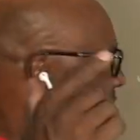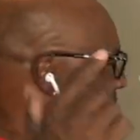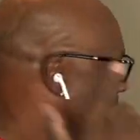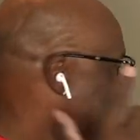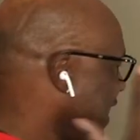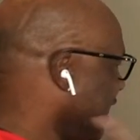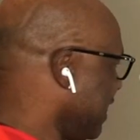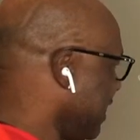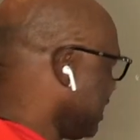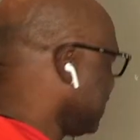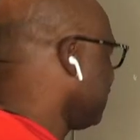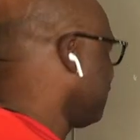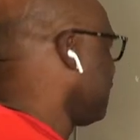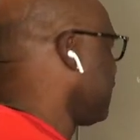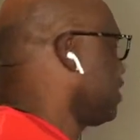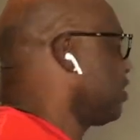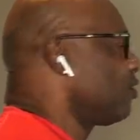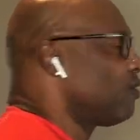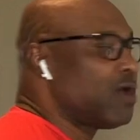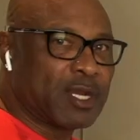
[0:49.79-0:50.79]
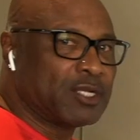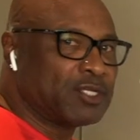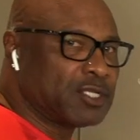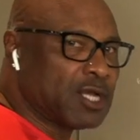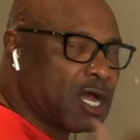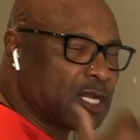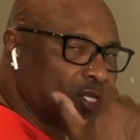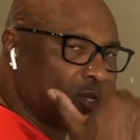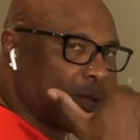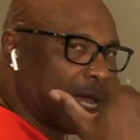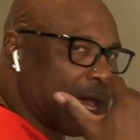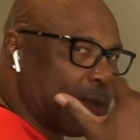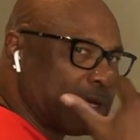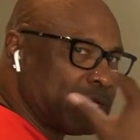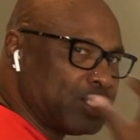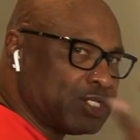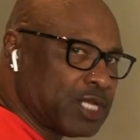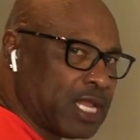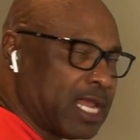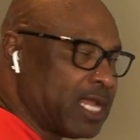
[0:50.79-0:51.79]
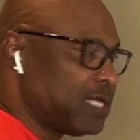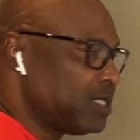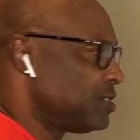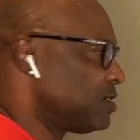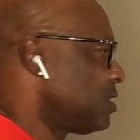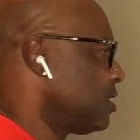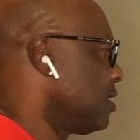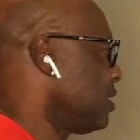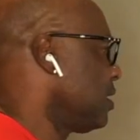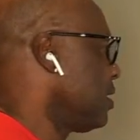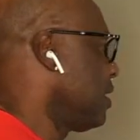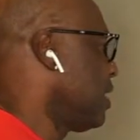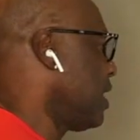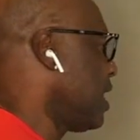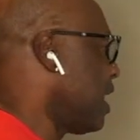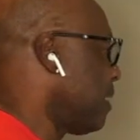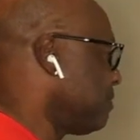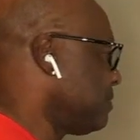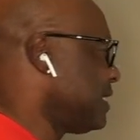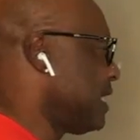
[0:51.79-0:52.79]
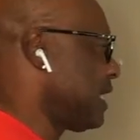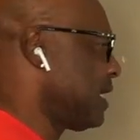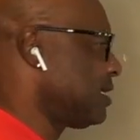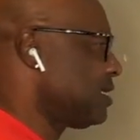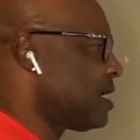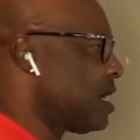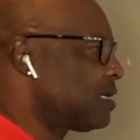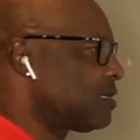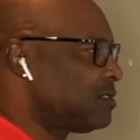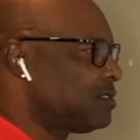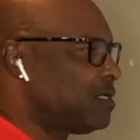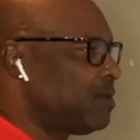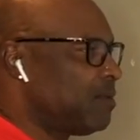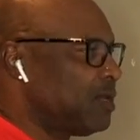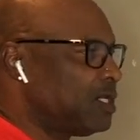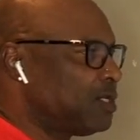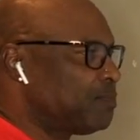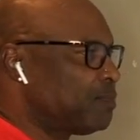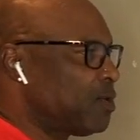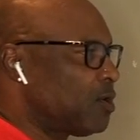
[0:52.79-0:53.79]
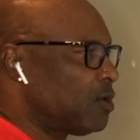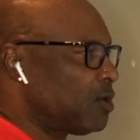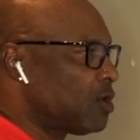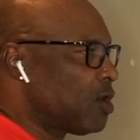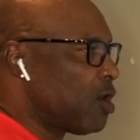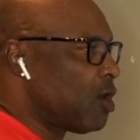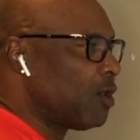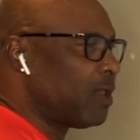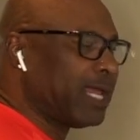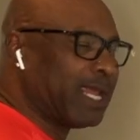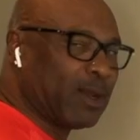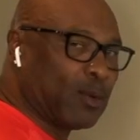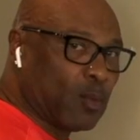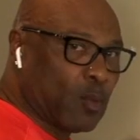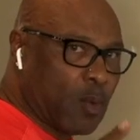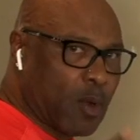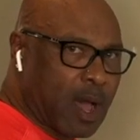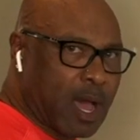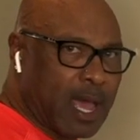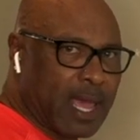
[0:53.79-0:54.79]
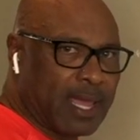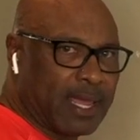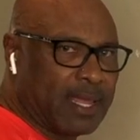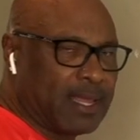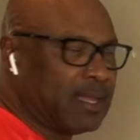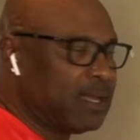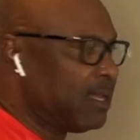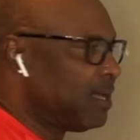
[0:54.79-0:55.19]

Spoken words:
And in this video, I'm going to talk to you how we updated Dr. Simeon's protocol and why.